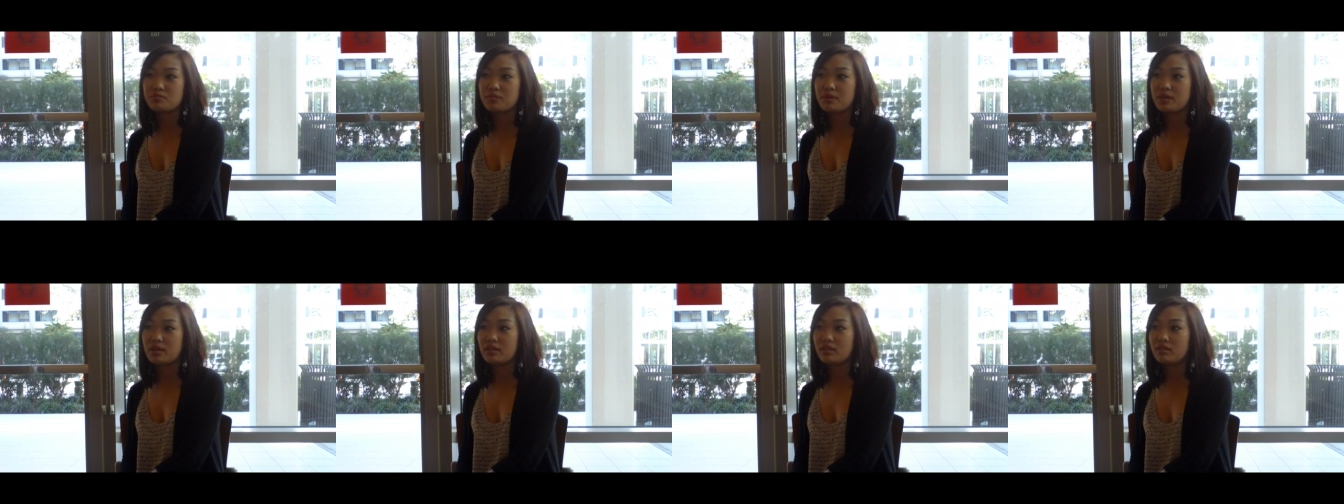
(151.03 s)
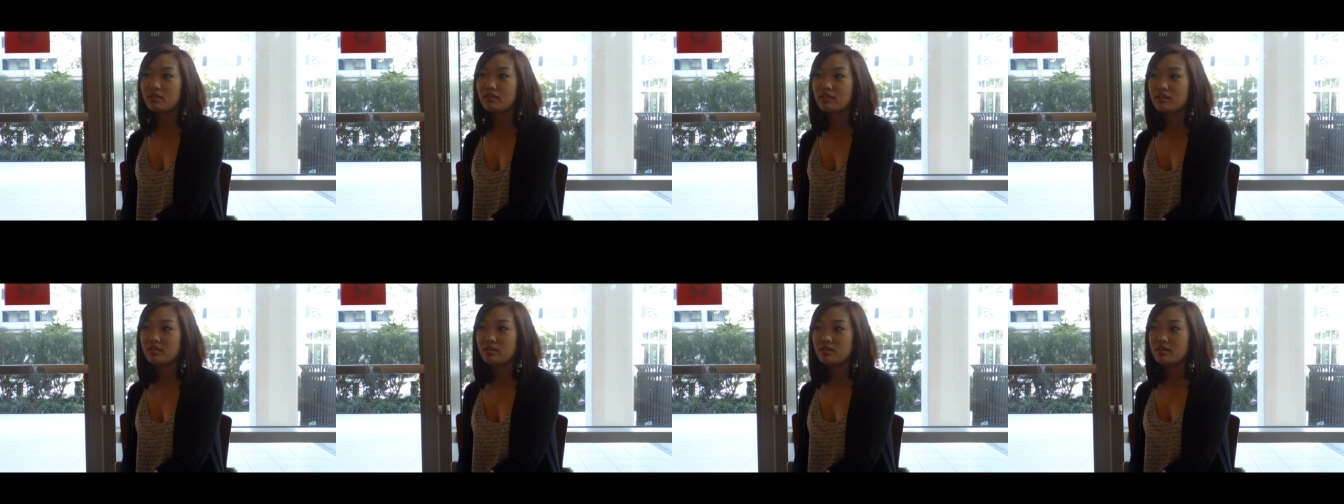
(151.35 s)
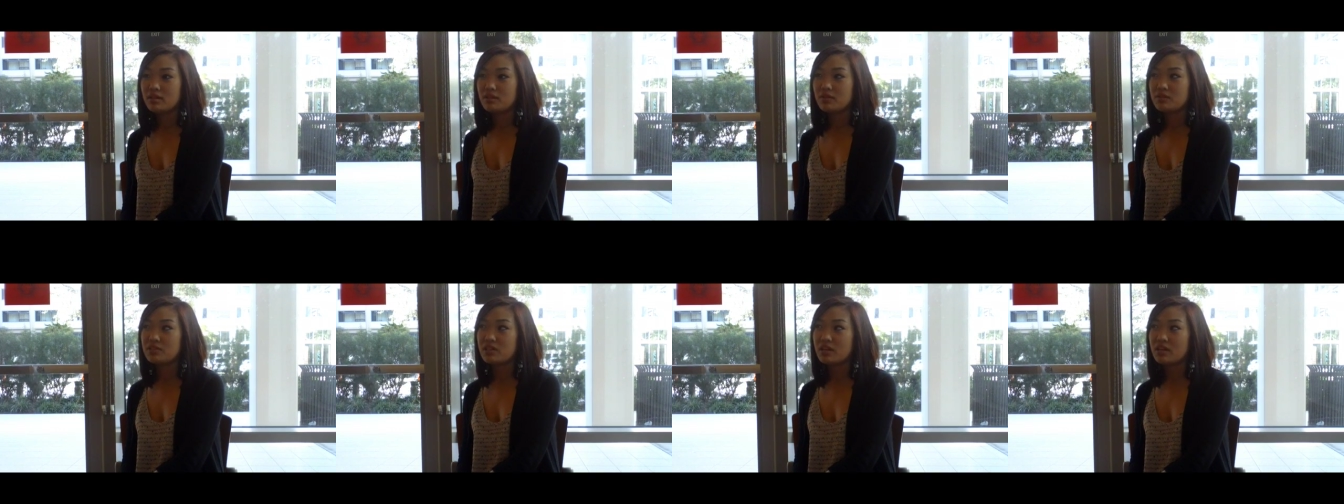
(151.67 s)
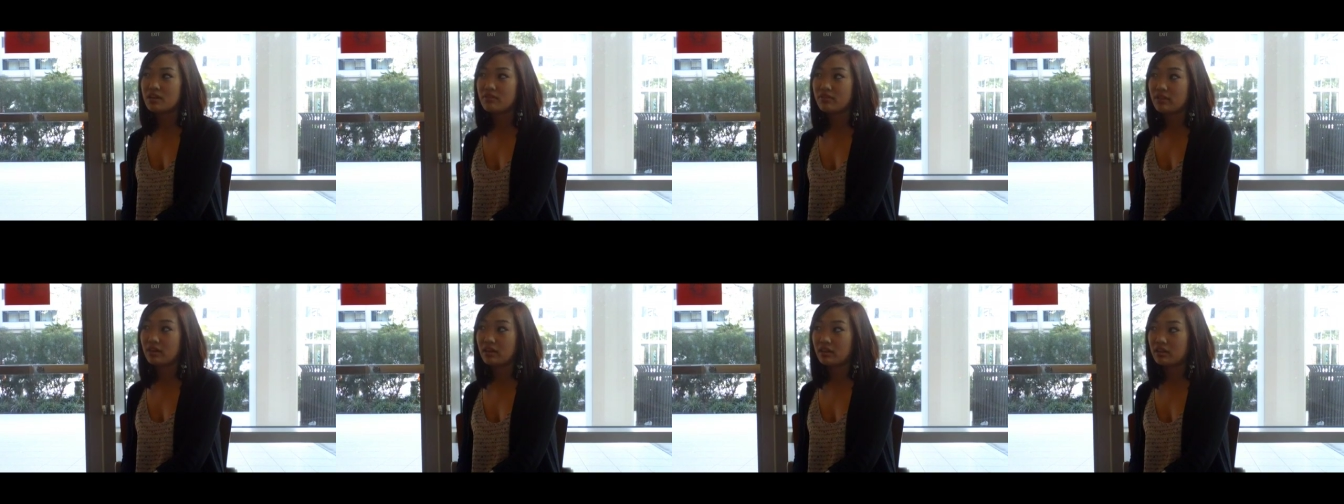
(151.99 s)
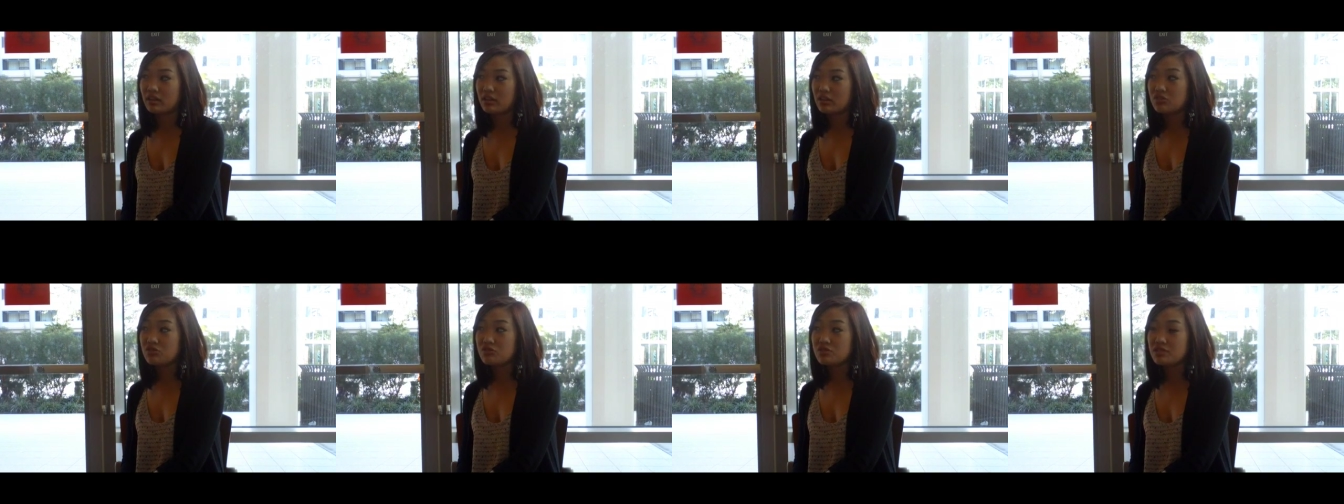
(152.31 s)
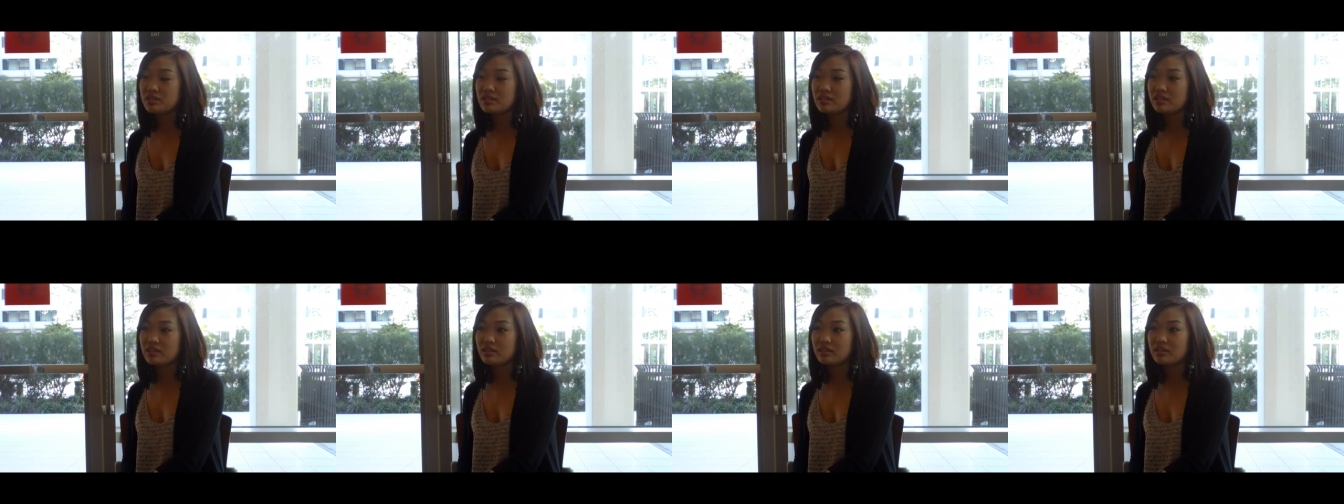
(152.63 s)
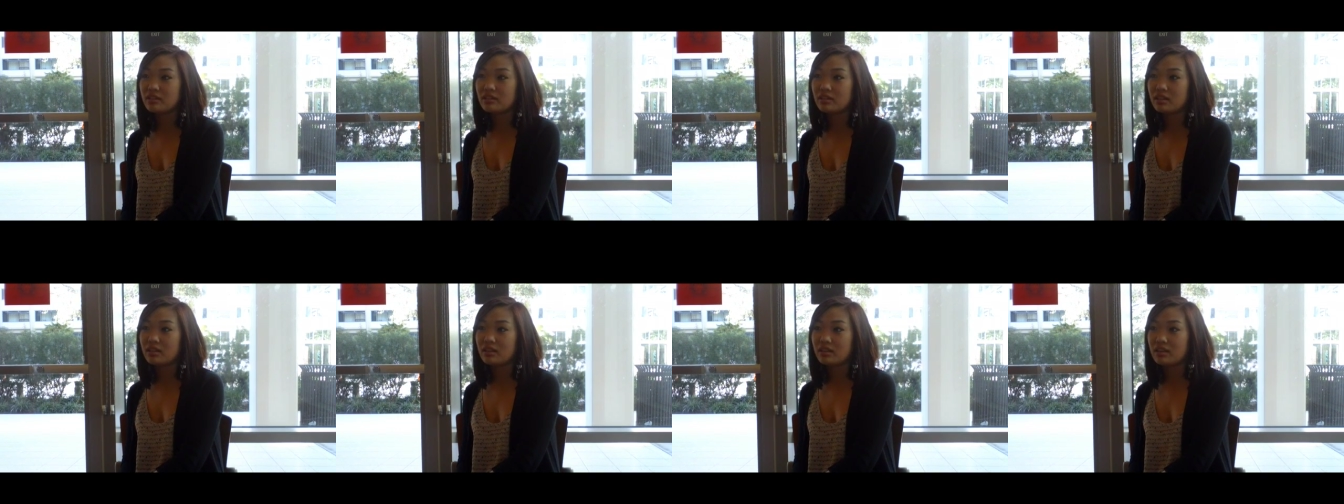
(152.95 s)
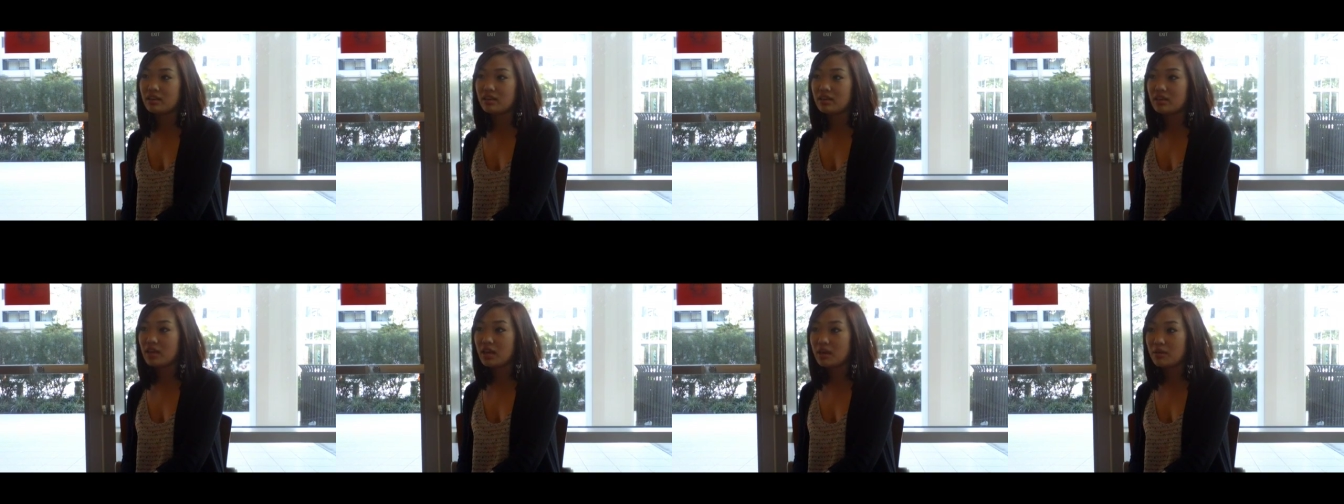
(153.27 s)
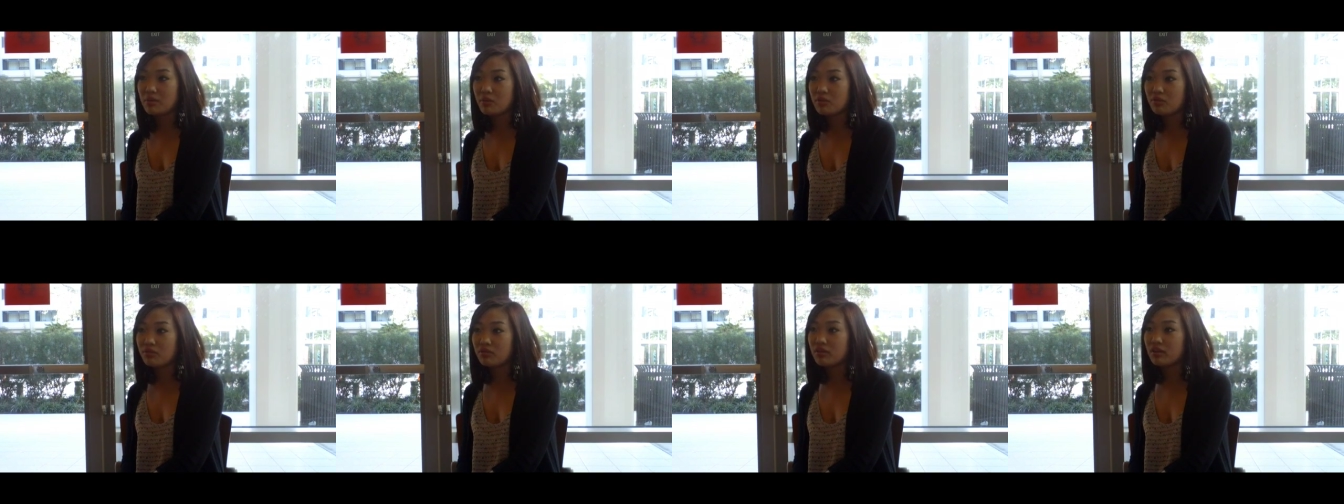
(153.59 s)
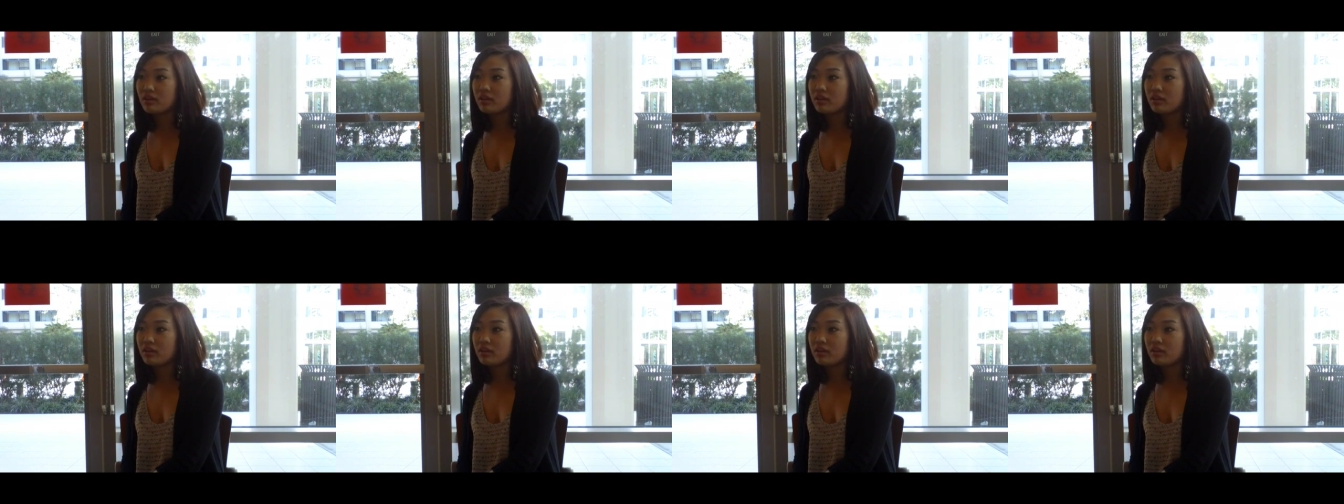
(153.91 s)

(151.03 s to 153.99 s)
but it was kind of like interesting that they came over.